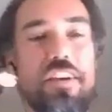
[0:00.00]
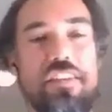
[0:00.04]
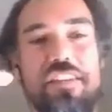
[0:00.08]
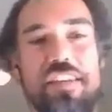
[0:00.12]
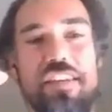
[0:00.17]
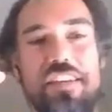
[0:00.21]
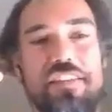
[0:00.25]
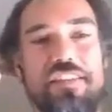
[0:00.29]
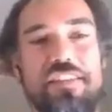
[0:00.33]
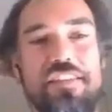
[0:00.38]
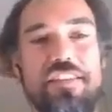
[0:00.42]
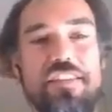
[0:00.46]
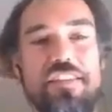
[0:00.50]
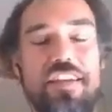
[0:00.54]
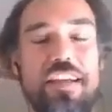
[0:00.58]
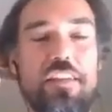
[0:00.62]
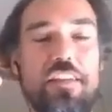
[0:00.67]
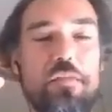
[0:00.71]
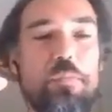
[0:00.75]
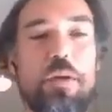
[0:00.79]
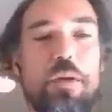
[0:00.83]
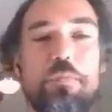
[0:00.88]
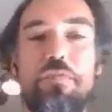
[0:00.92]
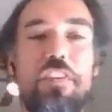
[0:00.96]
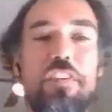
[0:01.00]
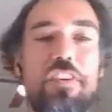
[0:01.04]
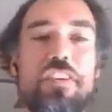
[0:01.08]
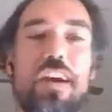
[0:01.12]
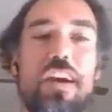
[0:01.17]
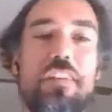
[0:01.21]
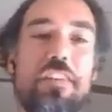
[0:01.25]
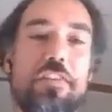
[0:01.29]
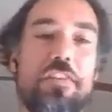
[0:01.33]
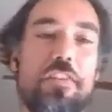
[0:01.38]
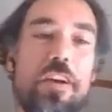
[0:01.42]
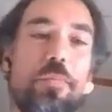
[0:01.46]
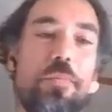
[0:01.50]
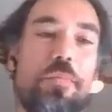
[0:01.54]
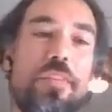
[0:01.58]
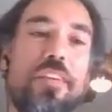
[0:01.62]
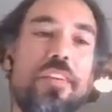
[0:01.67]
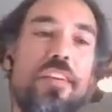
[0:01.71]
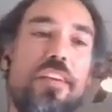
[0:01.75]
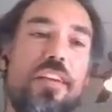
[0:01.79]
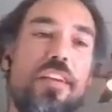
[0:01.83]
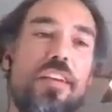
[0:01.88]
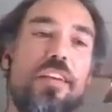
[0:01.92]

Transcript: is it's it's pip for JavaScript.